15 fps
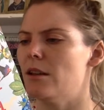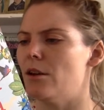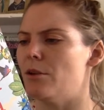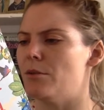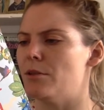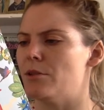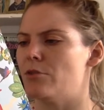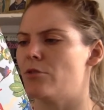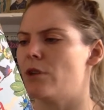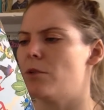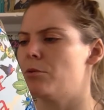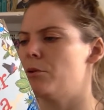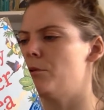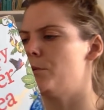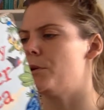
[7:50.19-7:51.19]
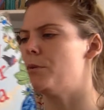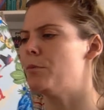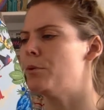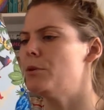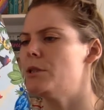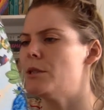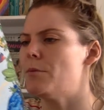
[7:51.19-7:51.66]
Lowe and Mr. Trapwood were
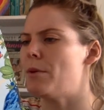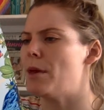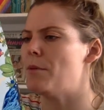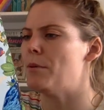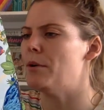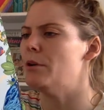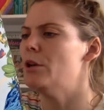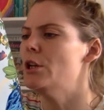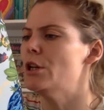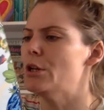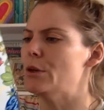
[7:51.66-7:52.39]
important people